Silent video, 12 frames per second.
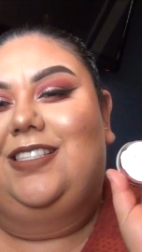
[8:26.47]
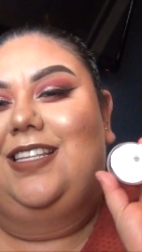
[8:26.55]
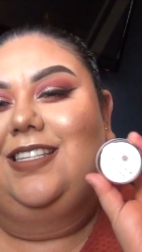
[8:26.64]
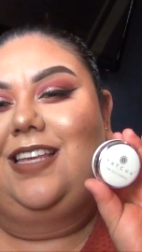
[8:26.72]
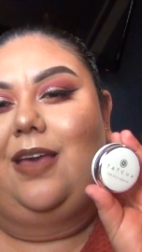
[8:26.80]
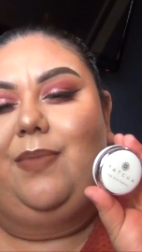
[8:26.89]

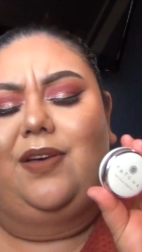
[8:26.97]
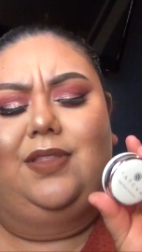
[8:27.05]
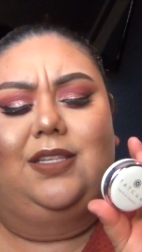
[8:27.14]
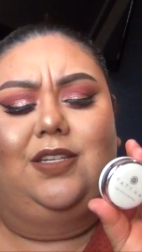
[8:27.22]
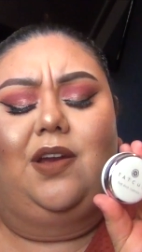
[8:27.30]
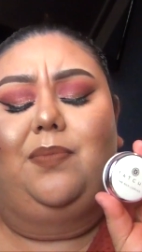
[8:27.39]
This came out
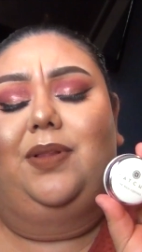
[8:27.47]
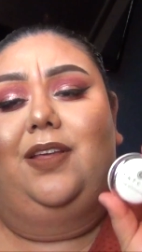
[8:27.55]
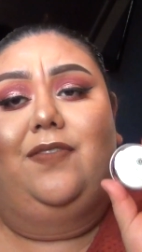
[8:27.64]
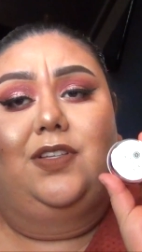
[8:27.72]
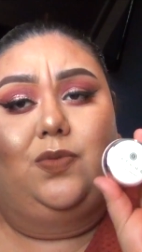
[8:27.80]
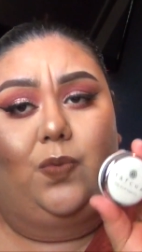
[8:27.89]
this year, I
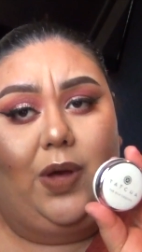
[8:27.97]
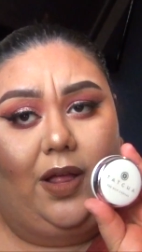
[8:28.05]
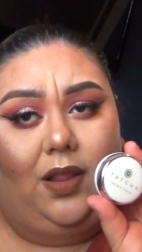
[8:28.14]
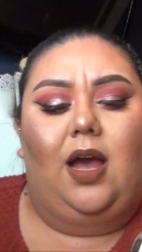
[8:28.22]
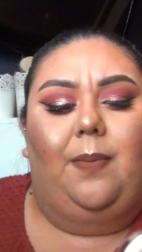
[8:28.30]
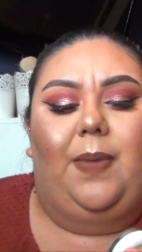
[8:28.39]
believe, as
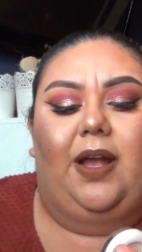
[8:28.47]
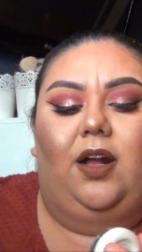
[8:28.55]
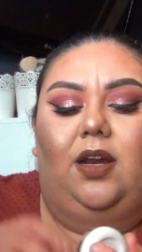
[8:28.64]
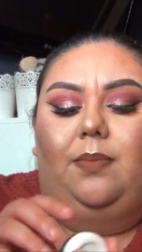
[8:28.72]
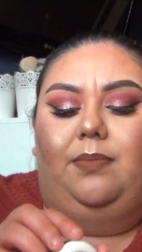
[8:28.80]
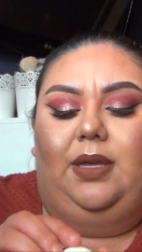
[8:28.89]
well. I
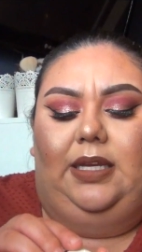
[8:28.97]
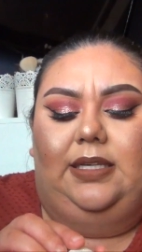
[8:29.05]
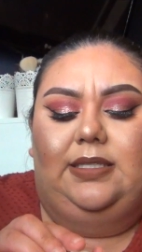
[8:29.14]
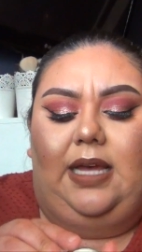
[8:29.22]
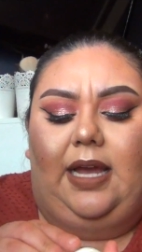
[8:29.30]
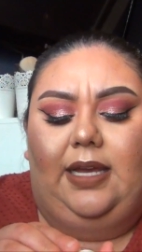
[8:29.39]
got a mini
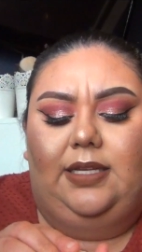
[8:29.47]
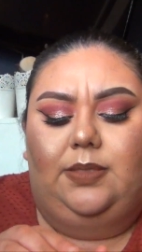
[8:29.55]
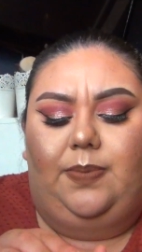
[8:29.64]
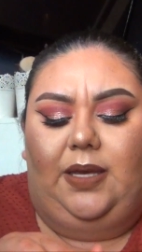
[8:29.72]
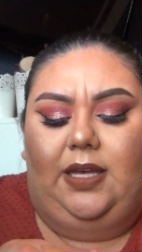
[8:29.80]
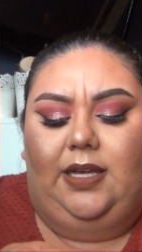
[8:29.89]
size
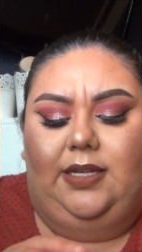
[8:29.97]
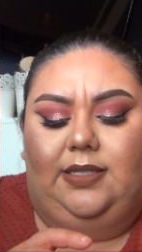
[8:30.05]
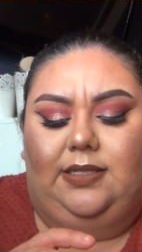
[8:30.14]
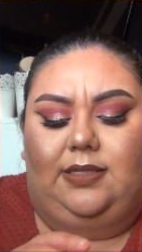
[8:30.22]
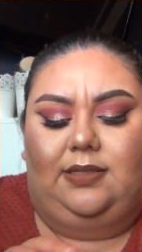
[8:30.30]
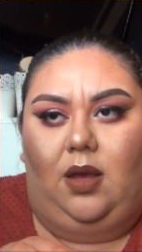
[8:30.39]

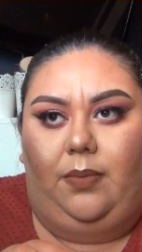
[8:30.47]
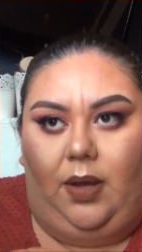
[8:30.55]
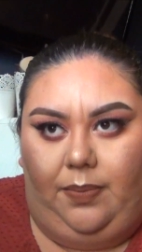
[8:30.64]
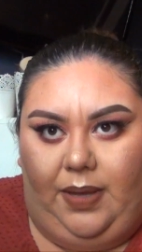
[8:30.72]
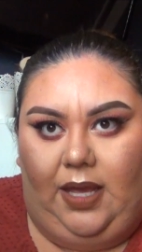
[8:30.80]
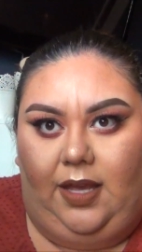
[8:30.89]
because I'm
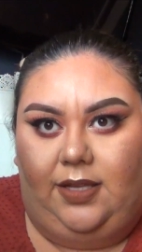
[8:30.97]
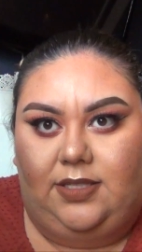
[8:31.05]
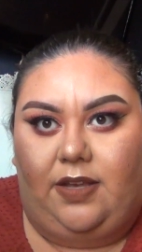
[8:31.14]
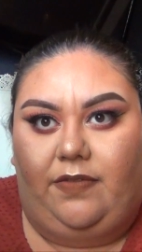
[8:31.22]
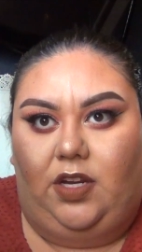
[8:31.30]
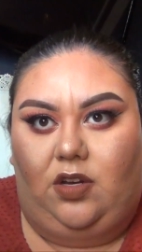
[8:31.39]
not paying
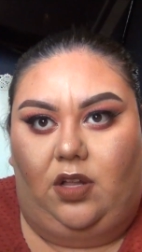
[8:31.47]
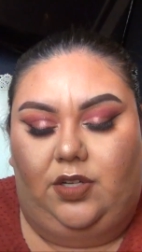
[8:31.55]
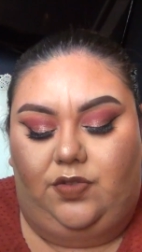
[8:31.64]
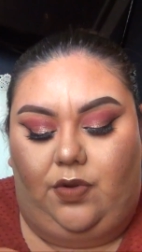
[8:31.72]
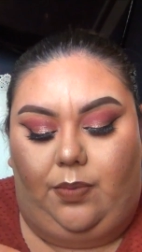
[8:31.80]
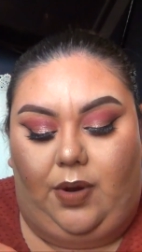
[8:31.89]
$70
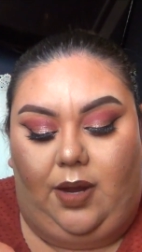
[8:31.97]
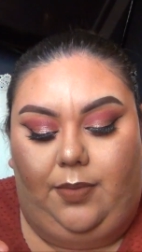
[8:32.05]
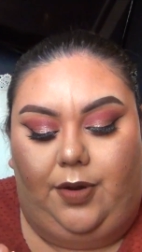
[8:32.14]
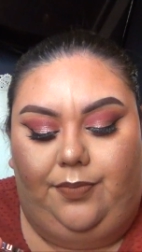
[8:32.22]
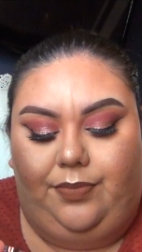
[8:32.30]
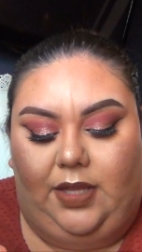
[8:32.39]
for a
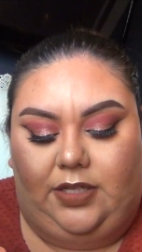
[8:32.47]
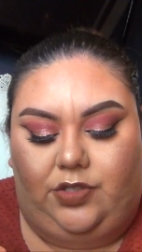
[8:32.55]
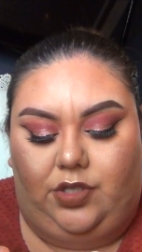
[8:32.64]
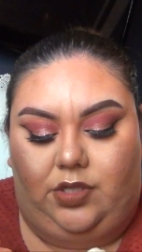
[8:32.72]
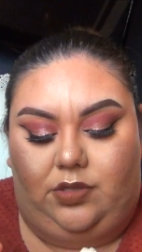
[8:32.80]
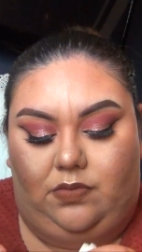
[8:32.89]
primer. That's
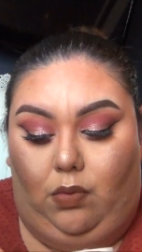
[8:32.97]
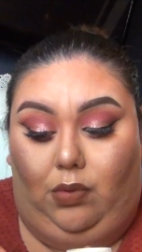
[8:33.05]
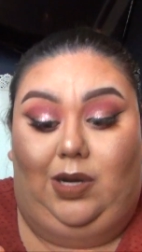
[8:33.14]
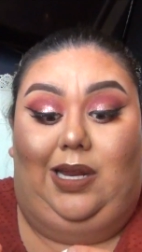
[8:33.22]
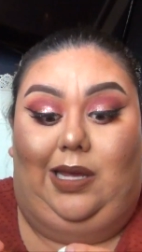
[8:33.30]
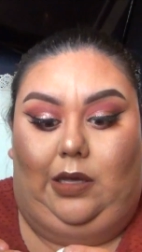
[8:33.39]
just
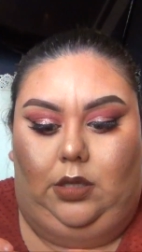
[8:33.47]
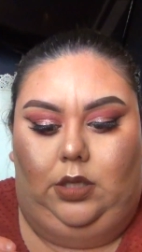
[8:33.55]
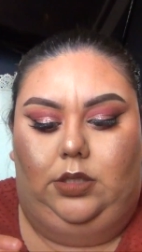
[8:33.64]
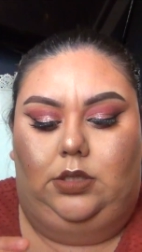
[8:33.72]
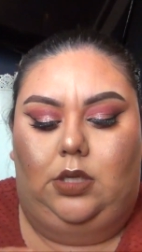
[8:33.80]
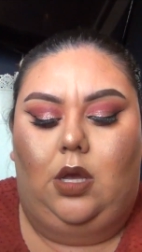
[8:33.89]
ridiculous.